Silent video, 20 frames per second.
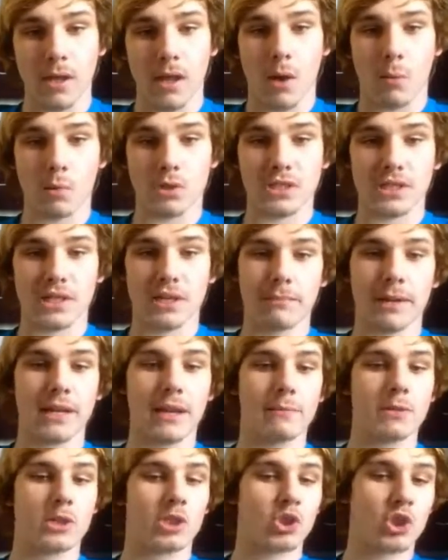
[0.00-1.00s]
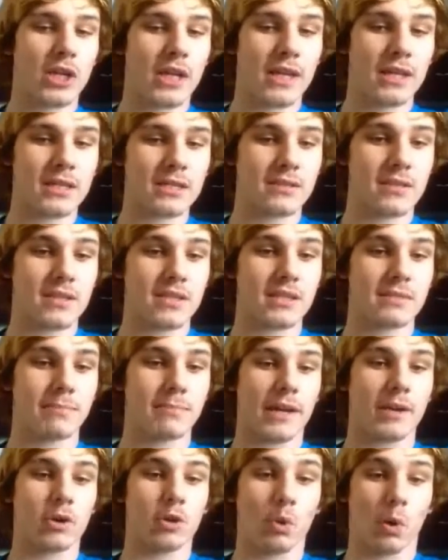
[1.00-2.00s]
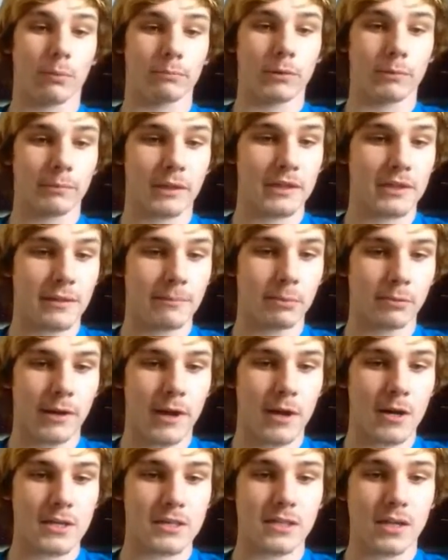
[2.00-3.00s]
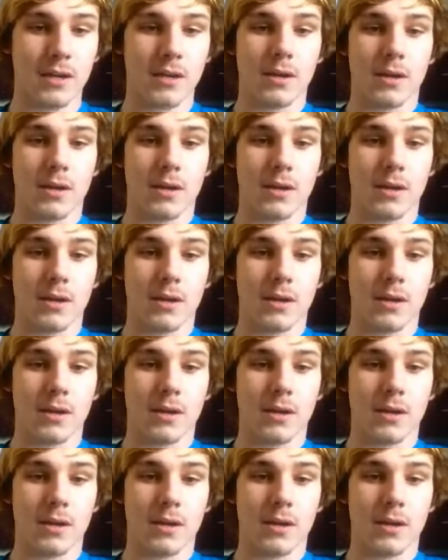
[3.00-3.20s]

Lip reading: And once again, my name is Chance. This has been Dorm Room Contemporaries.